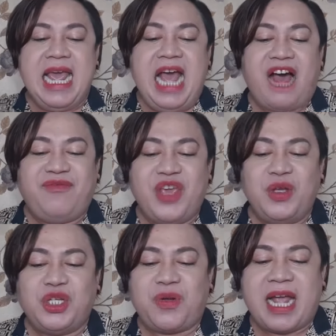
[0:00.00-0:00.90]
have you
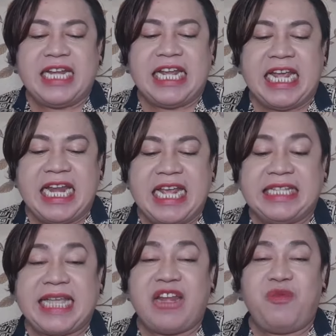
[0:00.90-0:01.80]
tried eating
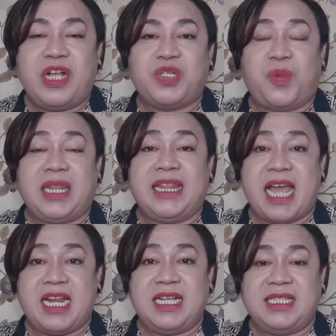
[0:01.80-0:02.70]
sandwich with
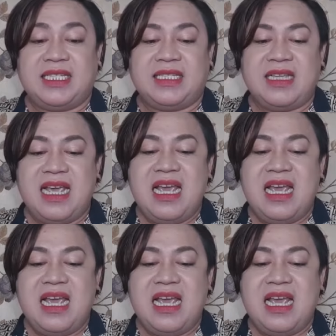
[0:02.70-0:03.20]
lettuce?